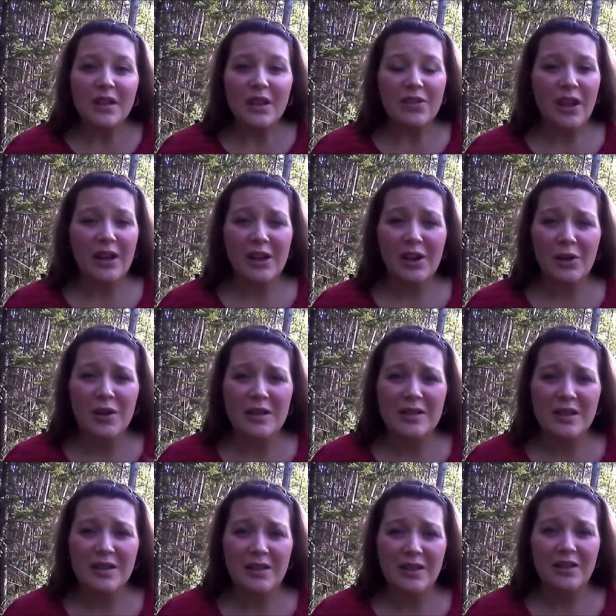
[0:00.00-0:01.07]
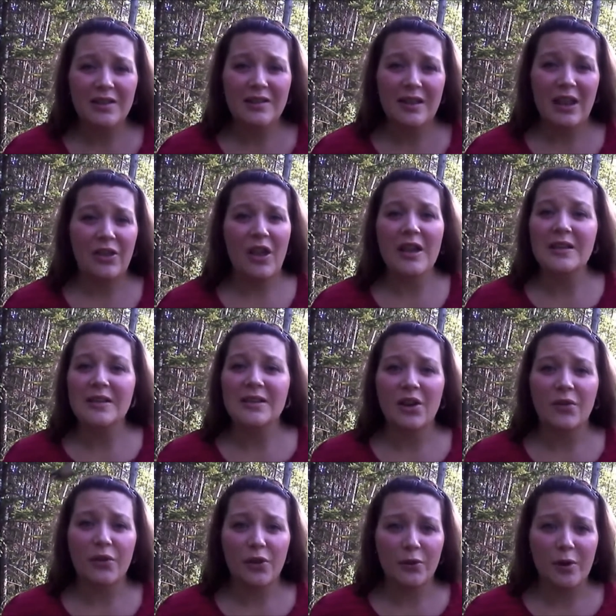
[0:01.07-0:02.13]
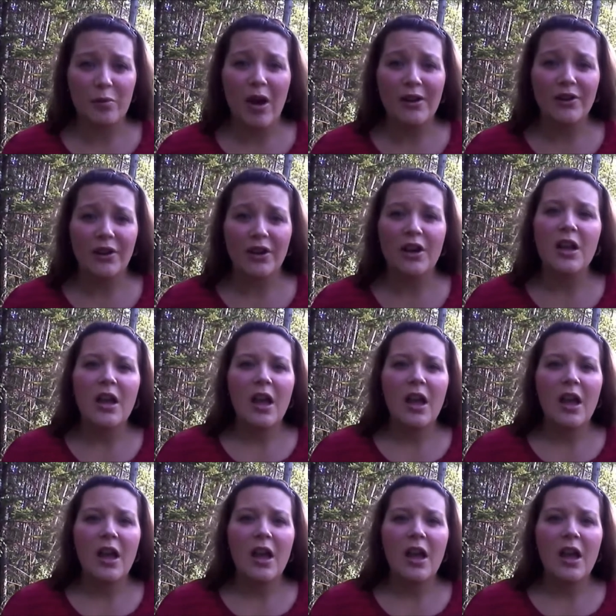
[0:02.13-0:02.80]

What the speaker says: that hear this and say, thanks, Sarah, for the reminder.